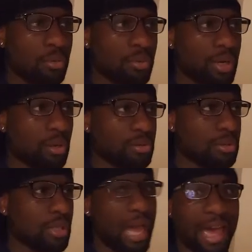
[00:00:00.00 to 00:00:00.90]
What
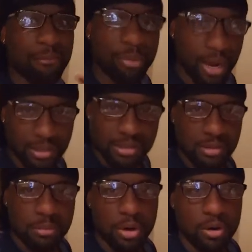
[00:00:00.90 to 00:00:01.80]
else? I have practice
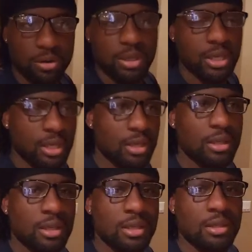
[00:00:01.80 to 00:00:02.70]
tomorrow again,
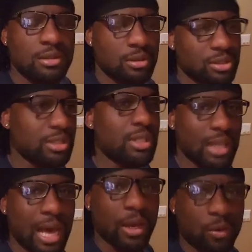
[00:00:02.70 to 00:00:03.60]
so it's just a
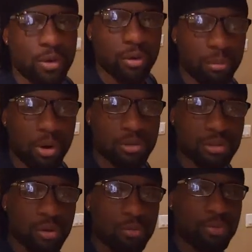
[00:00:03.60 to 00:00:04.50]
lot going on tomorrow,
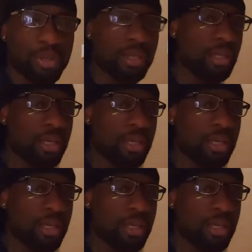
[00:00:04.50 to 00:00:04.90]
so hopefully,